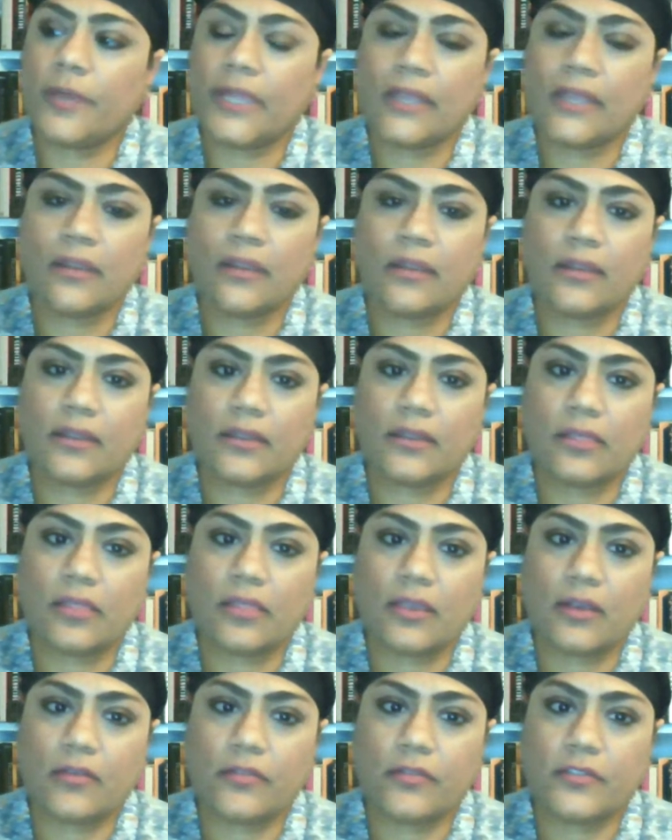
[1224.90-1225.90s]
my head, I can
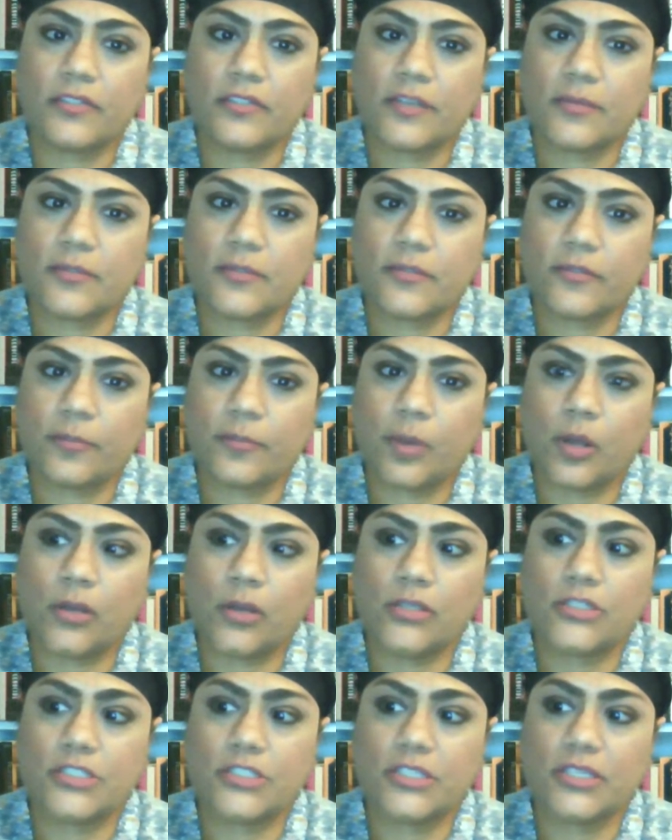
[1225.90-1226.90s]
think of in terms of
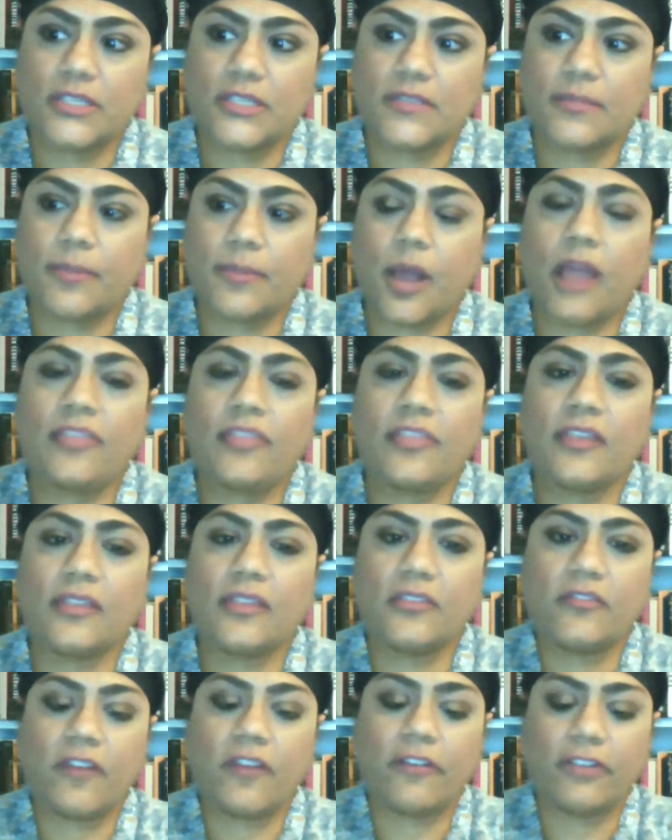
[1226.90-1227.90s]
apologies. But I
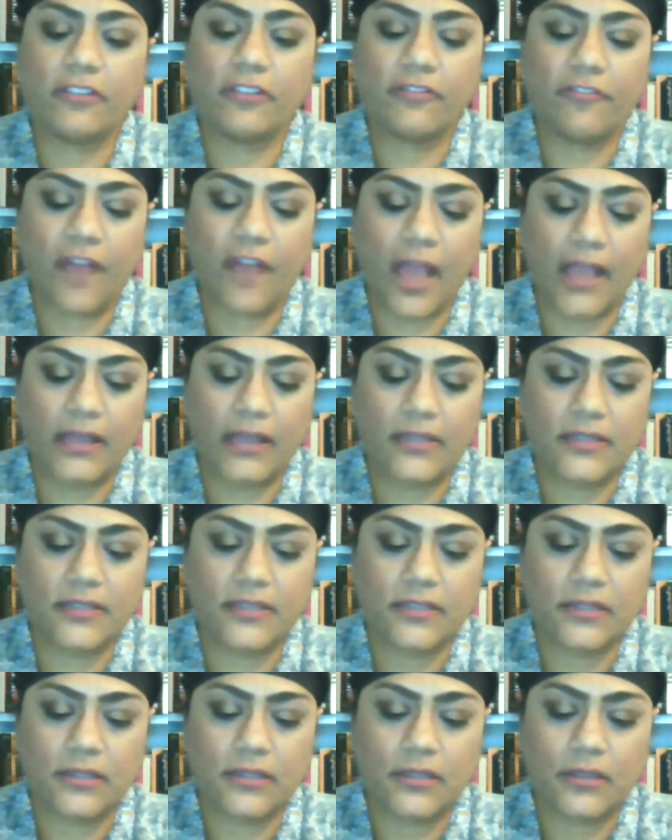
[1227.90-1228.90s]
think the very
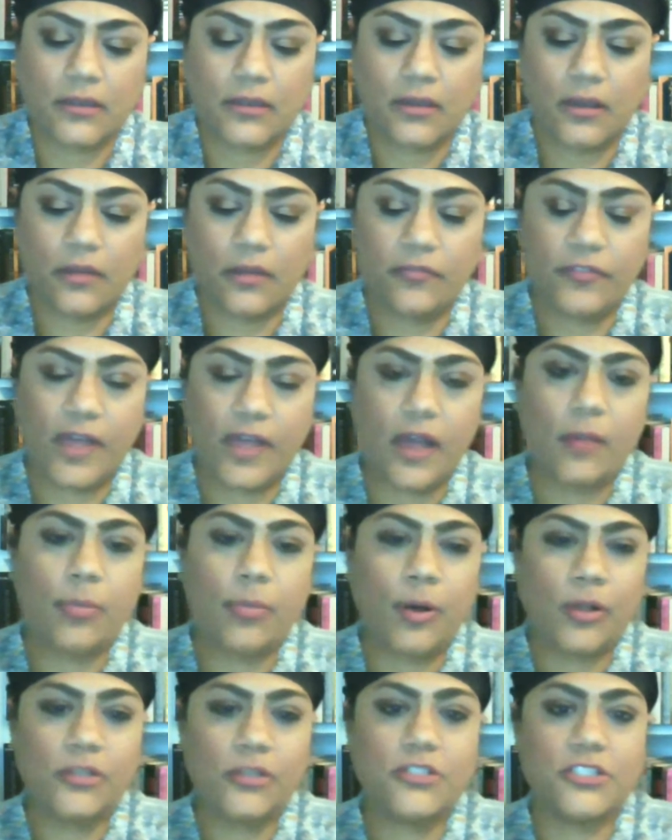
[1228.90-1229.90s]
fact of that
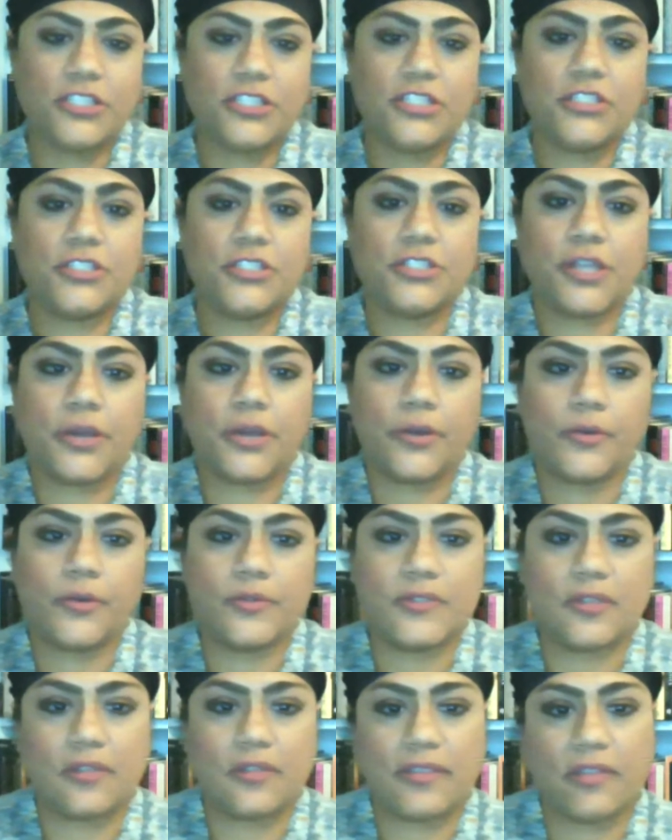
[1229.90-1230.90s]
apology
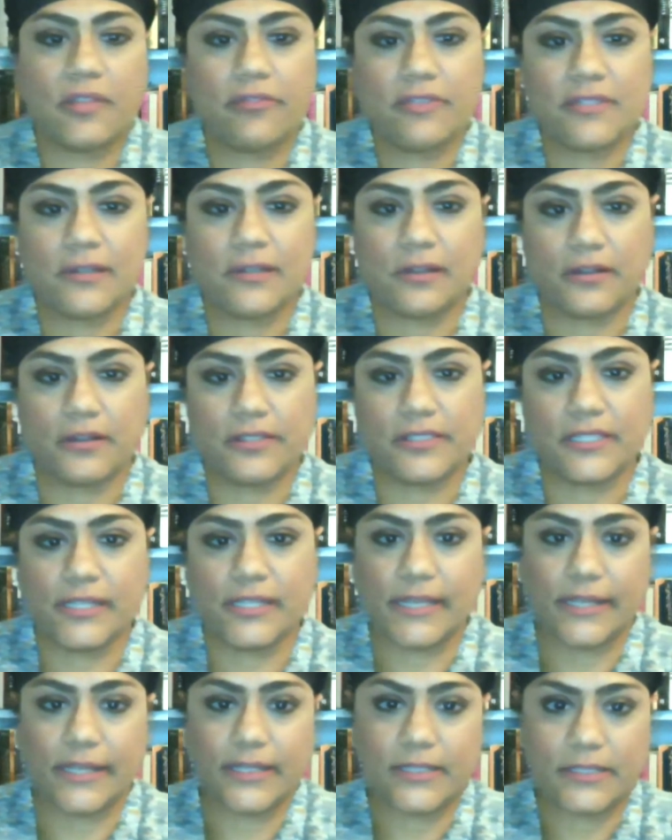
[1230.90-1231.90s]
shows that there is a
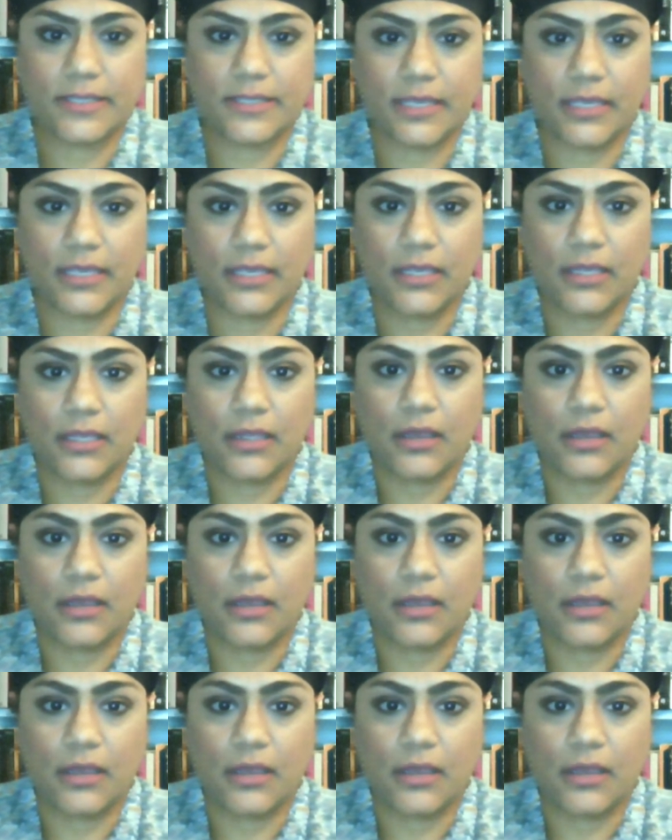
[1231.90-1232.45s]
lasting legacy.